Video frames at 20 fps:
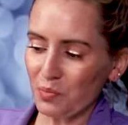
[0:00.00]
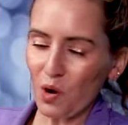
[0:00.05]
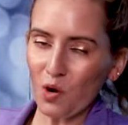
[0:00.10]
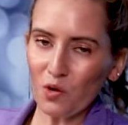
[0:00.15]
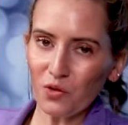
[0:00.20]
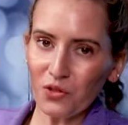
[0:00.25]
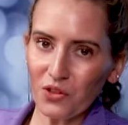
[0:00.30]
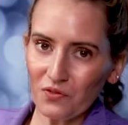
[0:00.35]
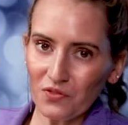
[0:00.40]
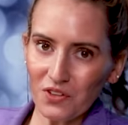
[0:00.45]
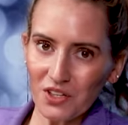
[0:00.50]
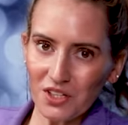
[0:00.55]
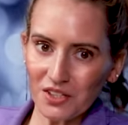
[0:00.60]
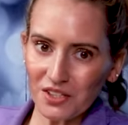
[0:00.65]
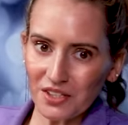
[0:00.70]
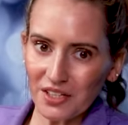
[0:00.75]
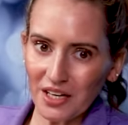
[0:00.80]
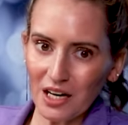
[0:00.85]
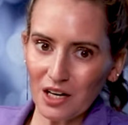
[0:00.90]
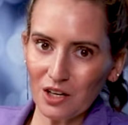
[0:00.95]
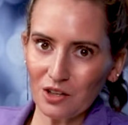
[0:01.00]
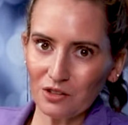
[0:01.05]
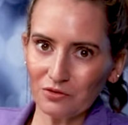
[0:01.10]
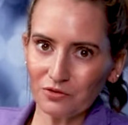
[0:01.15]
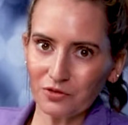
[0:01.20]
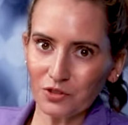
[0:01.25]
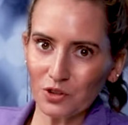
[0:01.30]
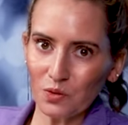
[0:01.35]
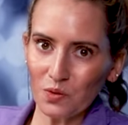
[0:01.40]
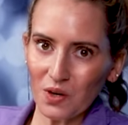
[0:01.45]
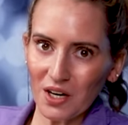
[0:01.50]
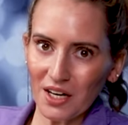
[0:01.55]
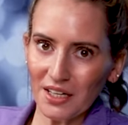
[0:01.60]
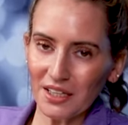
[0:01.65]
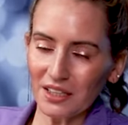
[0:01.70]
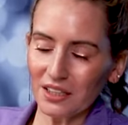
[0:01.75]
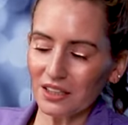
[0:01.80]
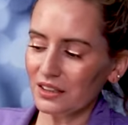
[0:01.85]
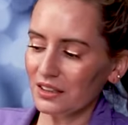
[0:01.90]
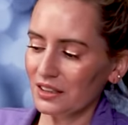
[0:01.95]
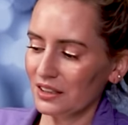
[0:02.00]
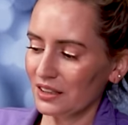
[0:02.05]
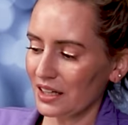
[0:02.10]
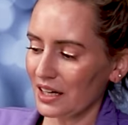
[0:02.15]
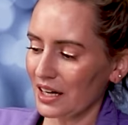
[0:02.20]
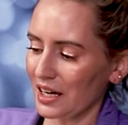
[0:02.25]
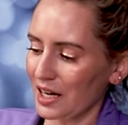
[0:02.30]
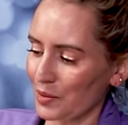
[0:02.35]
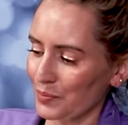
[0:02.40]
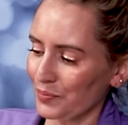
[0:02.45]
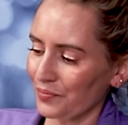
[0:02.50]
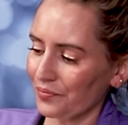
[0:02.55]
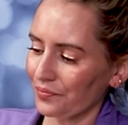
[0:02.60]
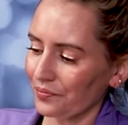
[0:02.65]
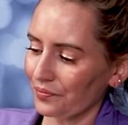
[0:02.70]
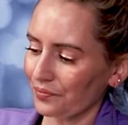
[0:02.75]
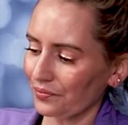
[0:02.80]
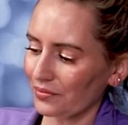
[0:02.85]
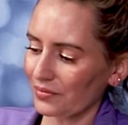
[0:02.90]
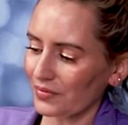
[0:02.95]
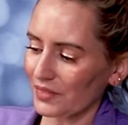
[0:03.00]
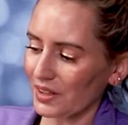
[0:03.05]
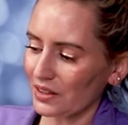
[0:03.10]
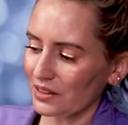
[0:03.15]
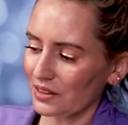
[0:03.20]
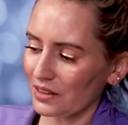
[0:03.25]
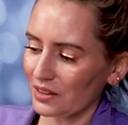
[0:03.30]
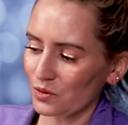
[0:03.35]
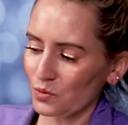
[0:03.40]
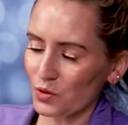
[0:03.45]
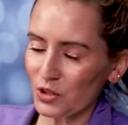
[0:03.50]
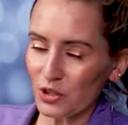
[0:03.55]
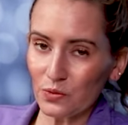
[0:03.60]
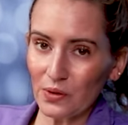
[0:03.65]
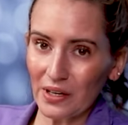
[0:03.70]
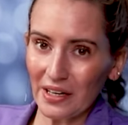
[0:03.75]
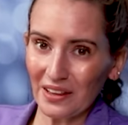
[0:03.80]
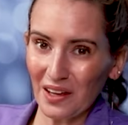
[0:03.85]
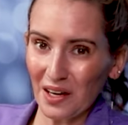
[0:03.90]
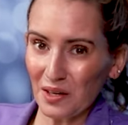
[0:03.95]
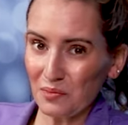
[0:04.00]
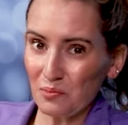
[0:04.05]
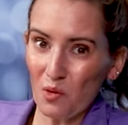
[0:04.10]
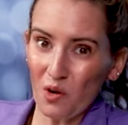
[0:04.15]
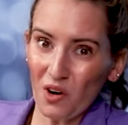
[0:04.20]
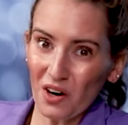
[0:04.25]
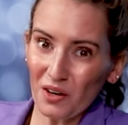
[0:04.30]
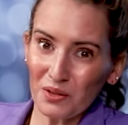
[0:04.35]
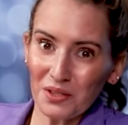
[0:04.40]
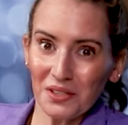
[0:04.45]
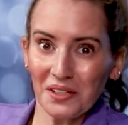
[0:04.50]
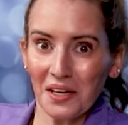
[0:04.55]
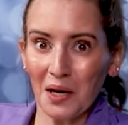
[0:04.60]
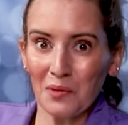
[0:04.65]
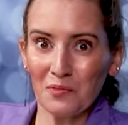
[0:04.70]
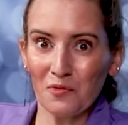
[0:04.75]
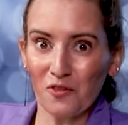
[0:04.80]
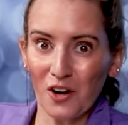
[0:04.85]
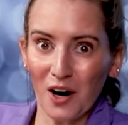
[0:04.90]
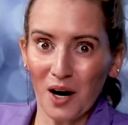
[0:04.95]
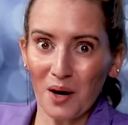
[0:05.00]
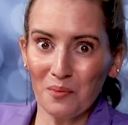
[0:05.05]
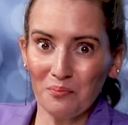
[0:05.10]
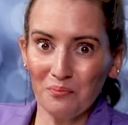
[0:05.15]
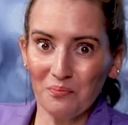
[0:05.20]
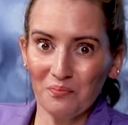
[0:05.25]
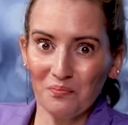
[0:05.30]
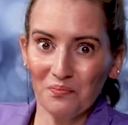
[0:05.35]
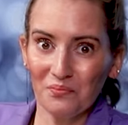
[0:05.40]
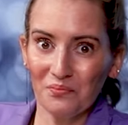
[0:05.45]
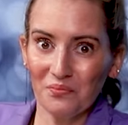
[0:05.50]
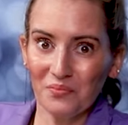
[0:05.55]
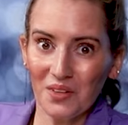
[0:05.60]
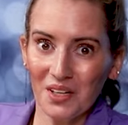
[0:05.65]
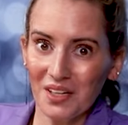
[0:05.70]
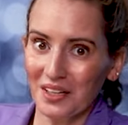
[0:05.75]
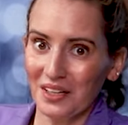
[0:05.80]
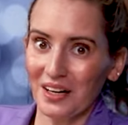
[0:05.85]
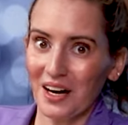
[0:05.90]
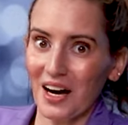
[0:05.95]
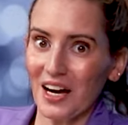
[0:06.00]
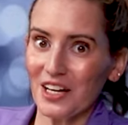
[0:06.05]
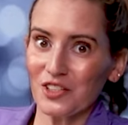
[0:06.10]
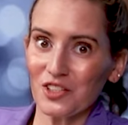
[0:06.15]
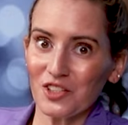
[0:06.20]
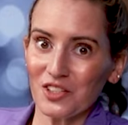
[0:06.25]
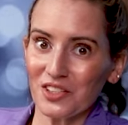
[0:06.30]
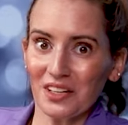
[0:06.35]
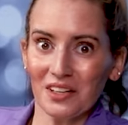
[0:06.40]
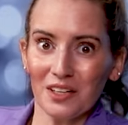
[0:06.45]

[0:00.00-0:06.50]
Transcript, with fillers: both of these now for a while, um, which one I like more was the I'm From. I just